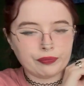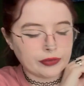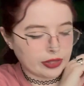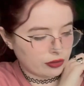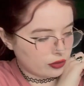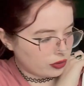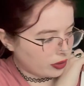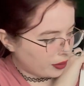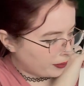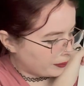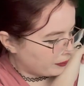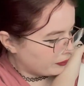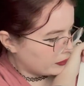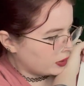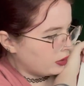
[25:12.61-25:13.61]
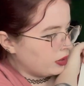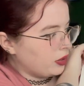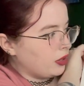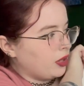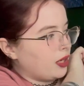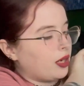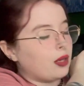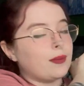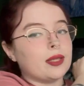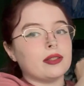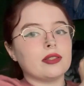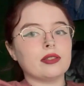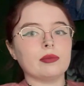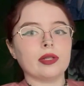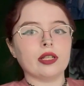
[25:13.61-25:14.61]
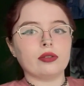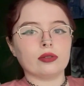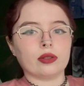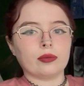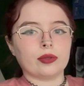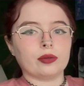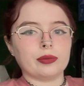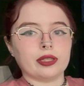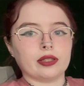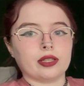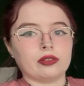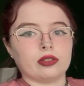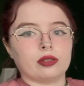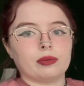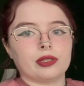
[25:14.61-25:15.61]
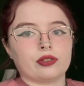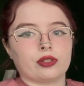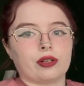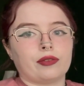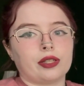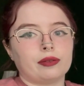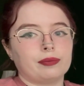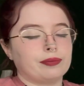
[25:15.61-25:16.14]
So I made this in my dorm room, and then I took a picture of it.